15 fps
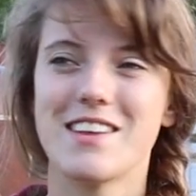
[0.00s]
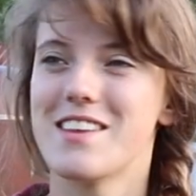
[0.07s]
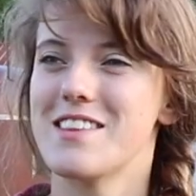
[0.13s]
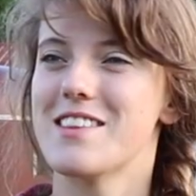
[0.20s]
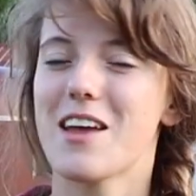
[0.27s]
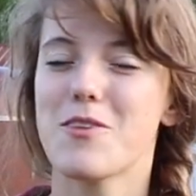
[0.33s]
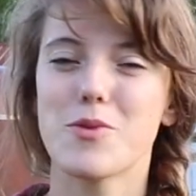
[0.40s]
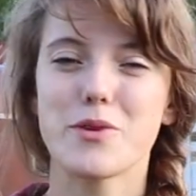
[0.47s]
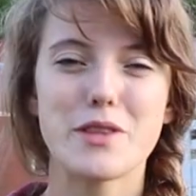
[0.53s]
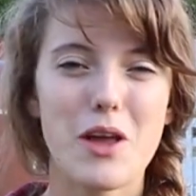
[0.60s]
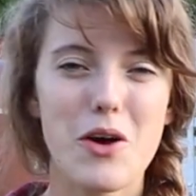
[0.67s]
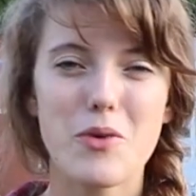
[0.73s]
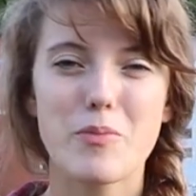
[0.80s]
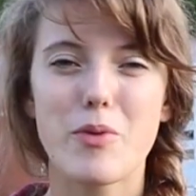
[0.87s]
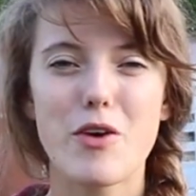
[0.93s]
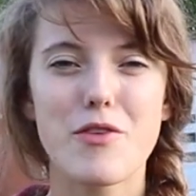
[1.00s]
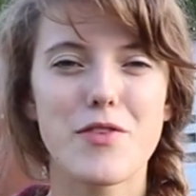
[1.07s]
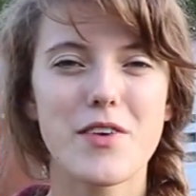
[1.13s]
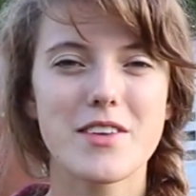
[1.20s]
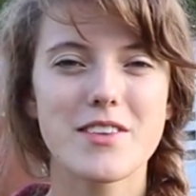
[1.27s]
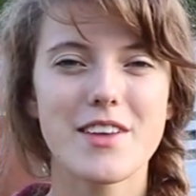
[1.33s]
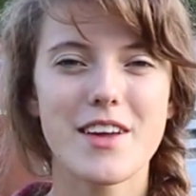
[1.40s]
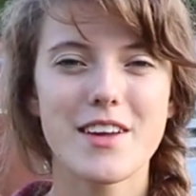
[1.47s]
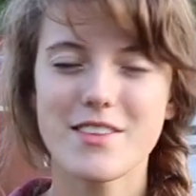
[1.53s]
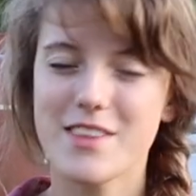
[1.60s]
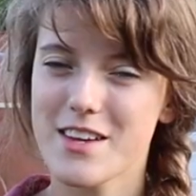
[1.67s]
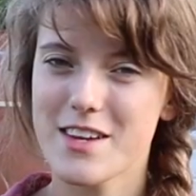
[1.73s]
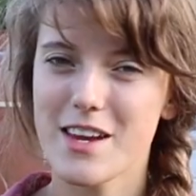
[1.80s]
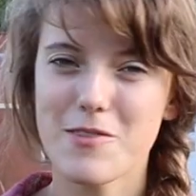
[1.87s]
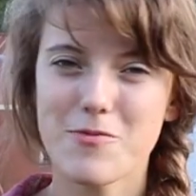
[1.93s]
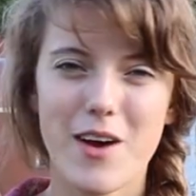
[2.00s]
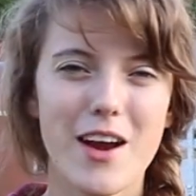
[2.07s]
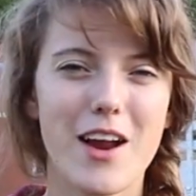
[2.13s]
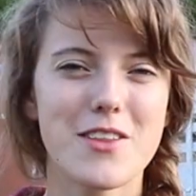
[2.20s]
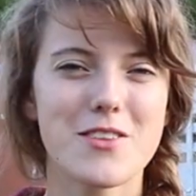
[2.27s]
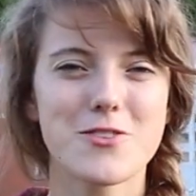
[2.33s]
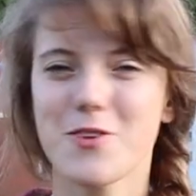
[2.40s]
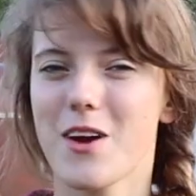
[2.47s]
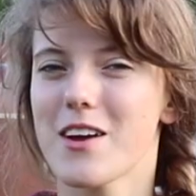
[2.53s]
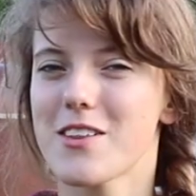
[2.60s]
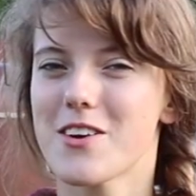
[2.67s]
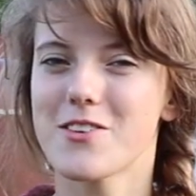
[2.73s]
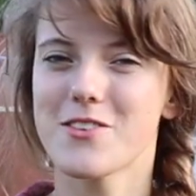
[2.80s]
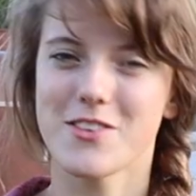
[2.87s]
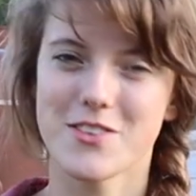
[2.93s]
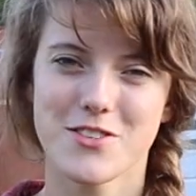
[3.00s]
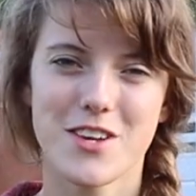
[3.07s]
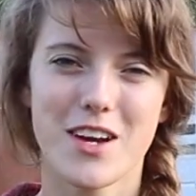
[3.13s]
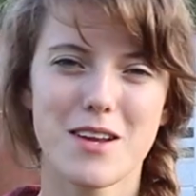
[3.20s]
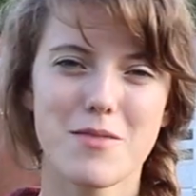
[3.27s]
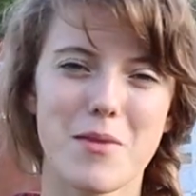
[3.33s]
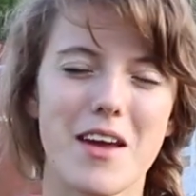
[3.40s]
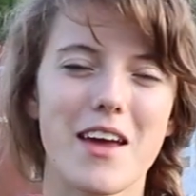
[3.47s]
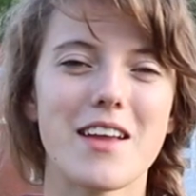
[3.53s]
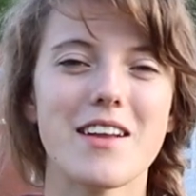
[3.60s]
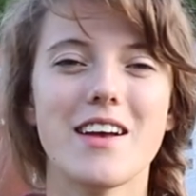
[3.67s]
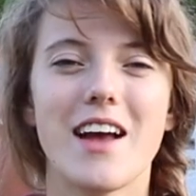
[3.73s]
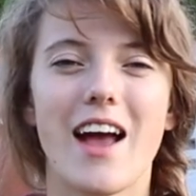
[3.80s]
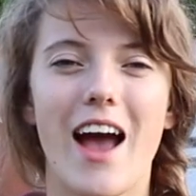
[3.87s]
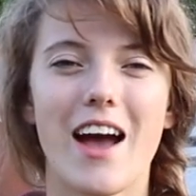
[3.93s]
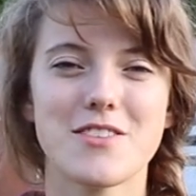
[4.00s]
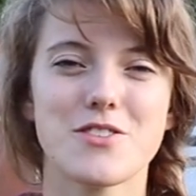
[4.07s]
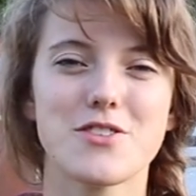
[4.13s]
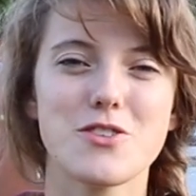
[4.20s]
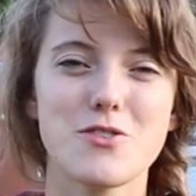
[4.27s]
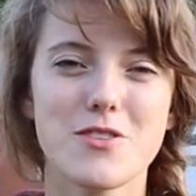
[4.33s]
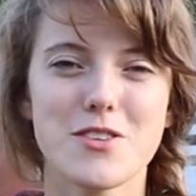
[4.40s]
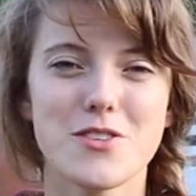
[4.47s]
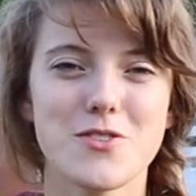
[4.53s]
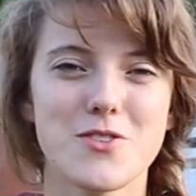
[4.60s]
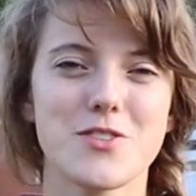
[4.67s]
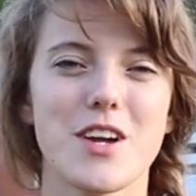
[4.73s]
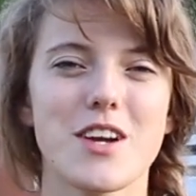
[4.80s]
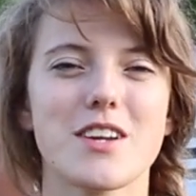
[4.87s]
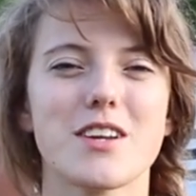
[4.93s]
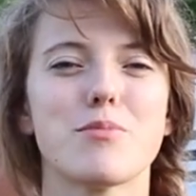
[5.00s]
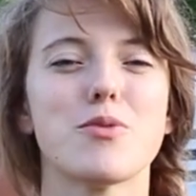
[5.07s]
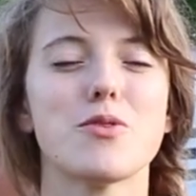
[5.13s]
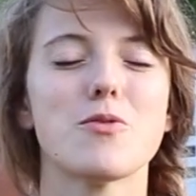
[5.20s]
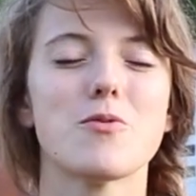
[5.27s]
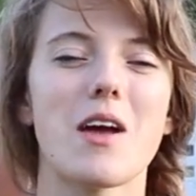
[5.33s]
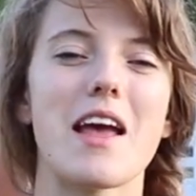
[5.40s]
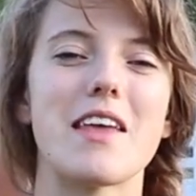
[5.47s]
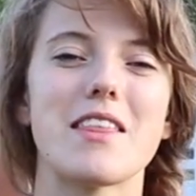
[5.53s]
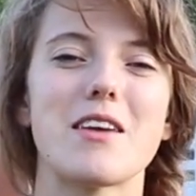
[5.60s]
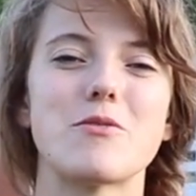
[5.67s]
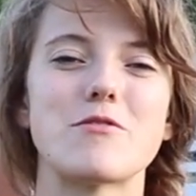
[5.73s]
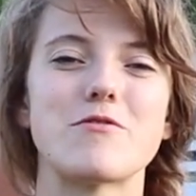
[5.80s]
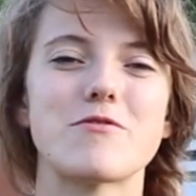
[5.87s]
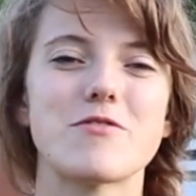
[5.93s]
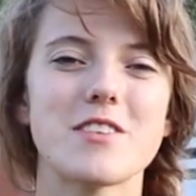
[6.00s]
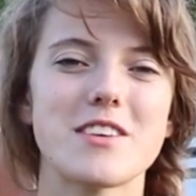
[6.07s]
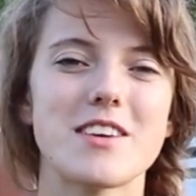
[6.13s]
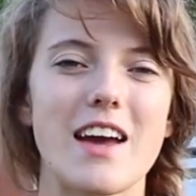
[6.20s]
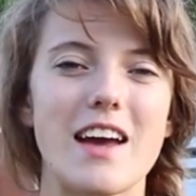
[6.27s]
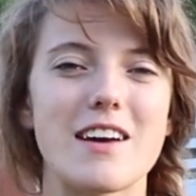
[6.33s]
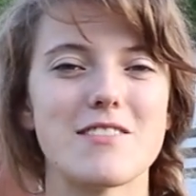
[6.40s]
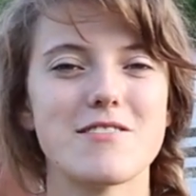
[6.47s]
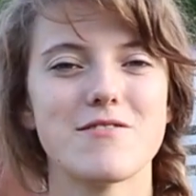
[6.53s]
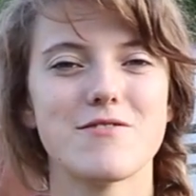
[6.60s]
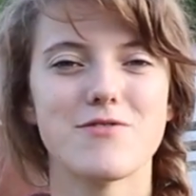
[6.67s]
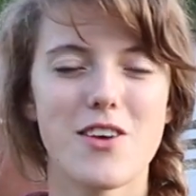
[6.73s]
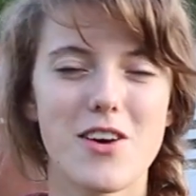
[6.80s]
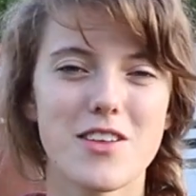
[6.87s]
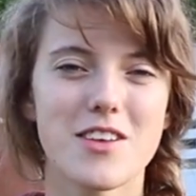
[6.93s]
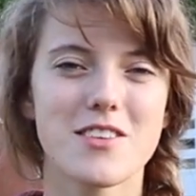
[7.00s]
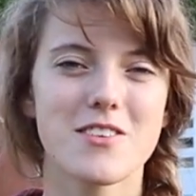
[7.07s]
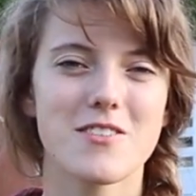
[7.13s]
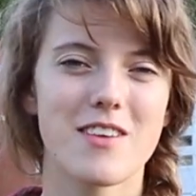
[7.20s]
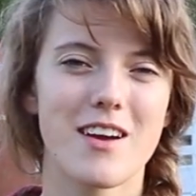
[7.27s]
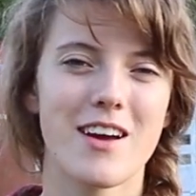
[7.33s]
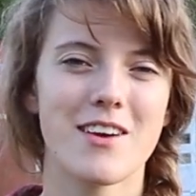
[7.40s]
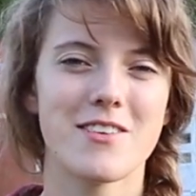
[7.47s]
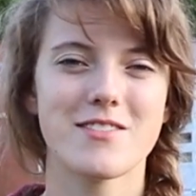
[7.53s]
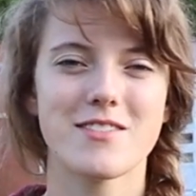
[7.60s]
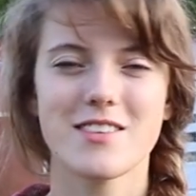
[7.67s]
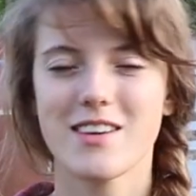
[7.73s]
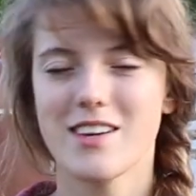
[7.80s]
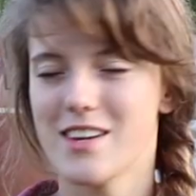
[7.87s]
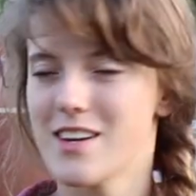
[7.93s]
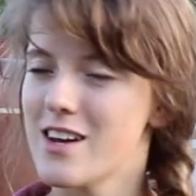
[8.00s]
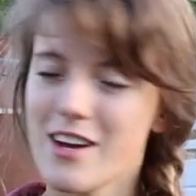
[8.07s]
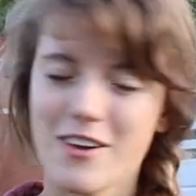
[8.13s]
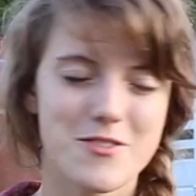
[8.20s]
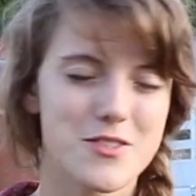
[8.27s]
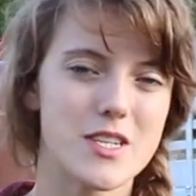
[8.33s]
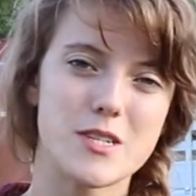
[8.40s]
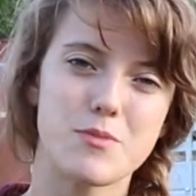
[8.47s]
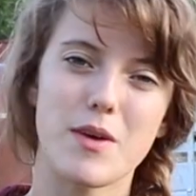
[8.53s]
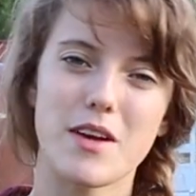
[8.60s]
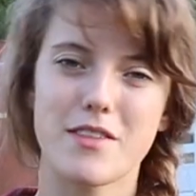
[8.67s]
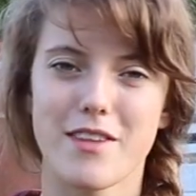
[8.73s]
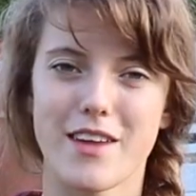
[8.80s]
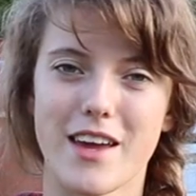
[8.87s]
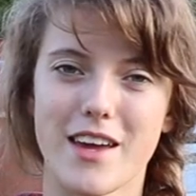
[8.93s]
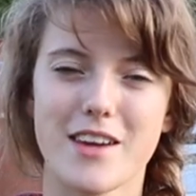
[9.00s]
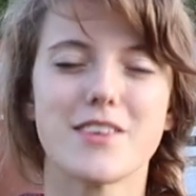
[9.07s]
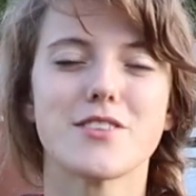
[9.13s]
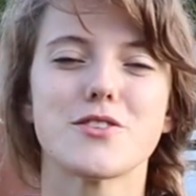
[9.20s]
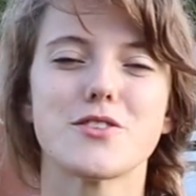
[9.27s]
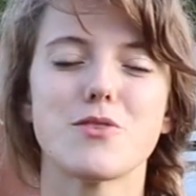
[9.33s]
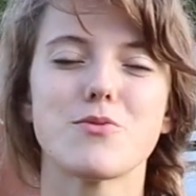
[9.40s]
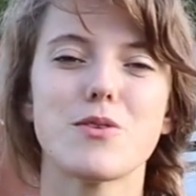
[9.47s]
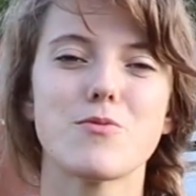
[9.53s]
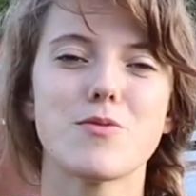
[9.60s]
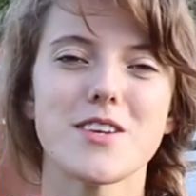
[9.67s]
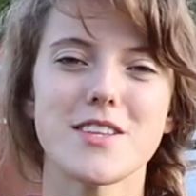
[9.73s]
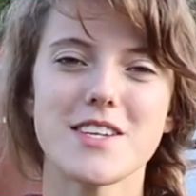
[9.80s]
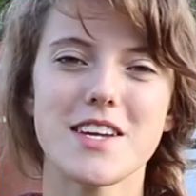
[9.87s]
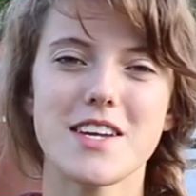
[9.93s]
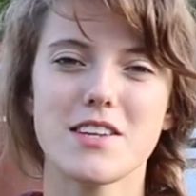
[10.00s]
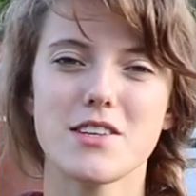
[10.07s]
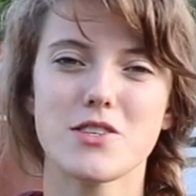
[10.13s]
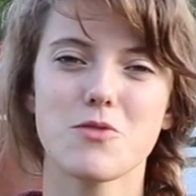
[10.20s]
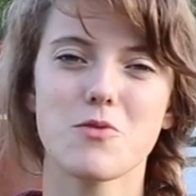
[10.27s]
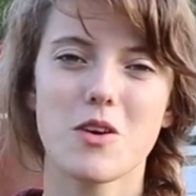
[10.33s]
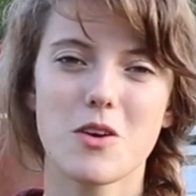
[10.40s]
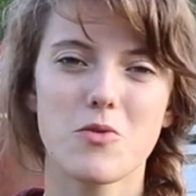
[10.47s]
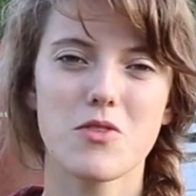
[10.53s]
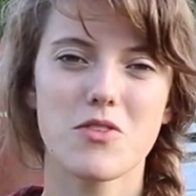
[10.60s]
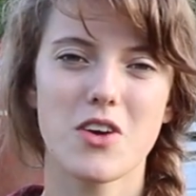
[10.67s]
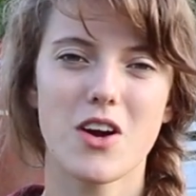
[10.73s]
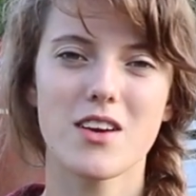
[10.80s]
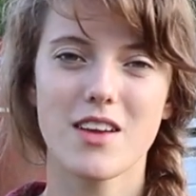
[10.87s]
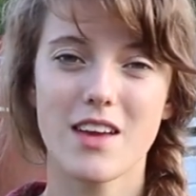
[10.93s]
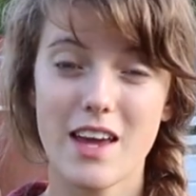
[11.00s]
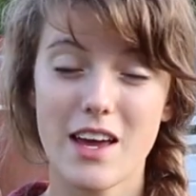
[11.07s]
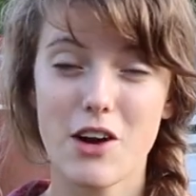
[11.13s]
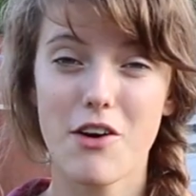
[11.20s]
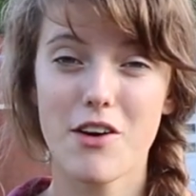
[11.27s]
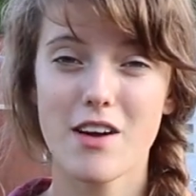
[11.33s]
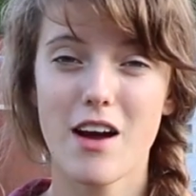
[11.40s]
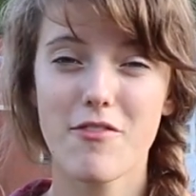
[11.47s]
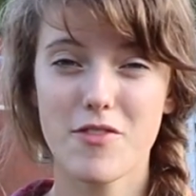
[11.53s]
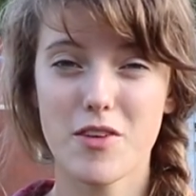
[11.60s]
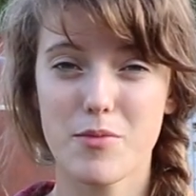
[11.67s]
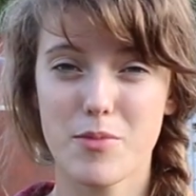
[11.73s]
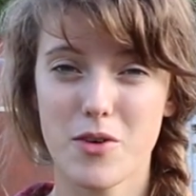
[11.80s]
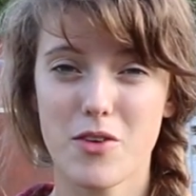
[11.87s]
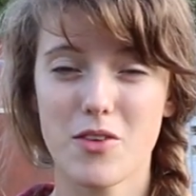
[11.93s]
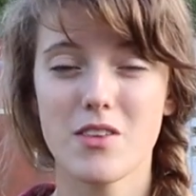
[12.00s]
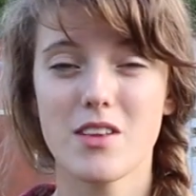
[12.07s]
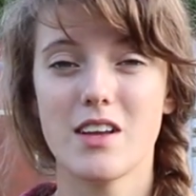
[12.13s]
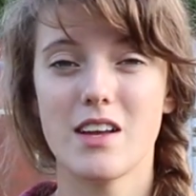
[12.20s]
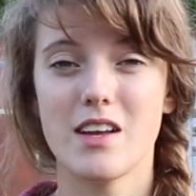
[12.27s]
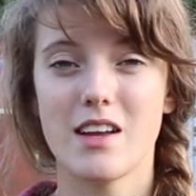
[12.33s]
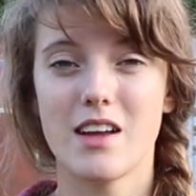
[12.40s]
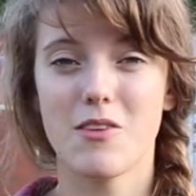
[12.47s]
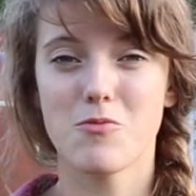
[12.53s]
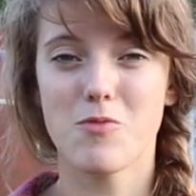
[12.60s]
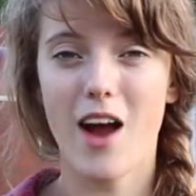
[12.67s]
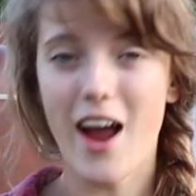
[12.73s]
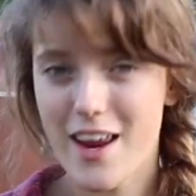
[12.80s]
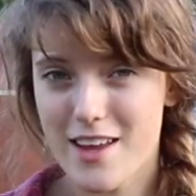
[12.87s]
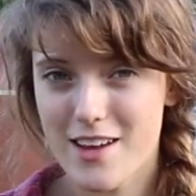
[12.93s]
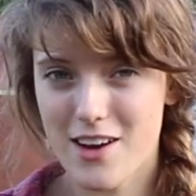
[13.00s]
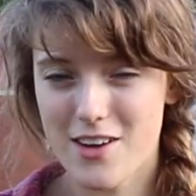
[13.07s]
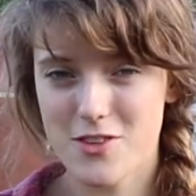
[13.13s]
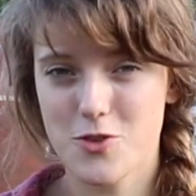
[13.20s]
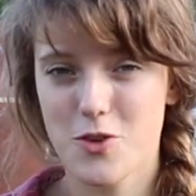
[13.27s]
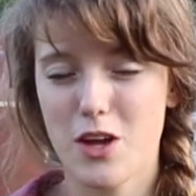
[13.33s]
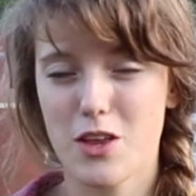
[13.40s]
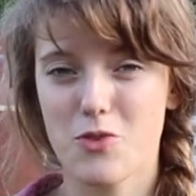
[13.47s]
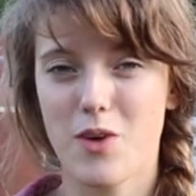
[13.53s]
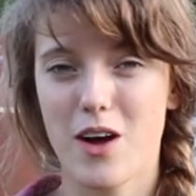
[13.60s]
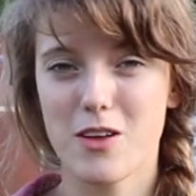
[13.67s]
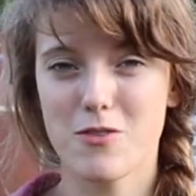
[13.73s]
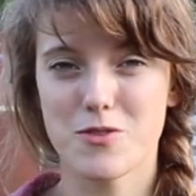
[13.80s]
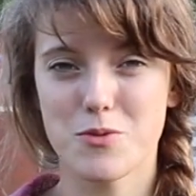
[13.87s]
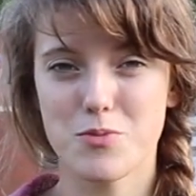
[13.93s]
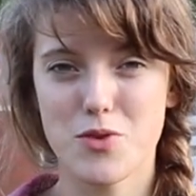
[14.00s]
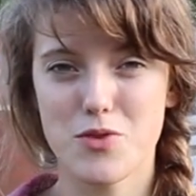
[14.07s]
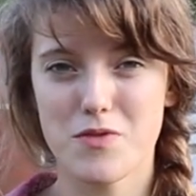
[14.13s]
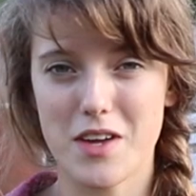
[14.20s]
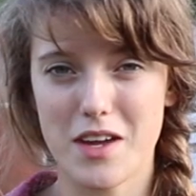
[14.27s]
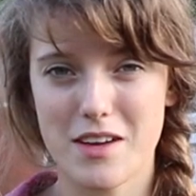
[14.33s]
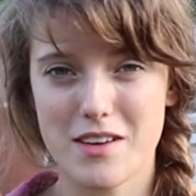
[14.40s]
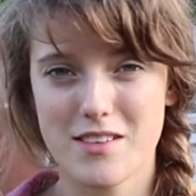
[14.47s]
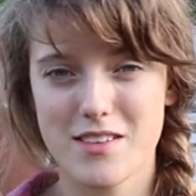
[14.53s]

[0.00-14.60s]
they would load perfectly, they'd get right on the trailer, you could shut them in. As soon as you started to pull away, they would freak out, fall on the ground. It was this big thing. So we really needed to work with her to get her comfortable riding on the trailer while it was moving.